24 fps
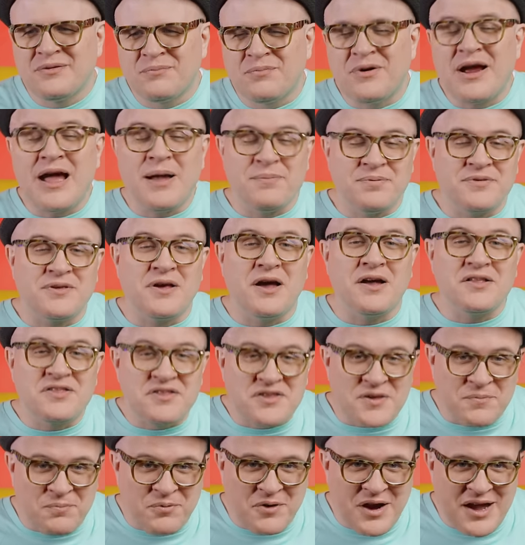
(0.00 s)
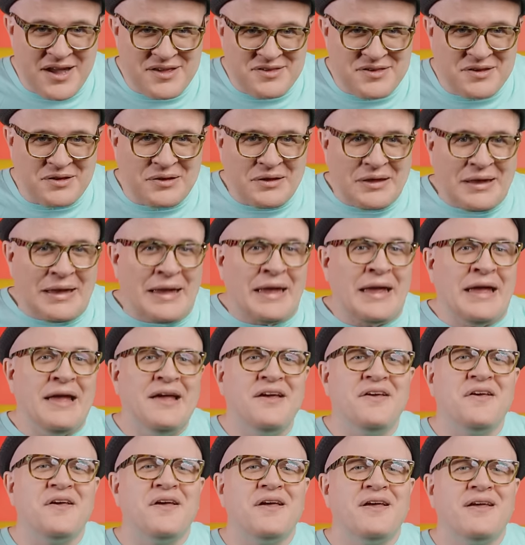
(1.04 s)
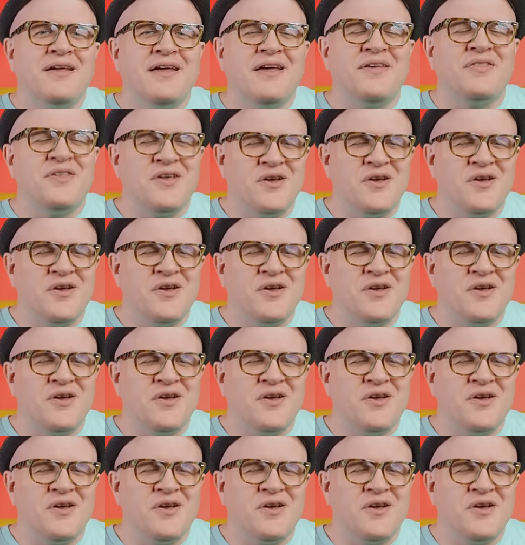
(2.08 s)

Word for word: perhaps unsurprisingly, In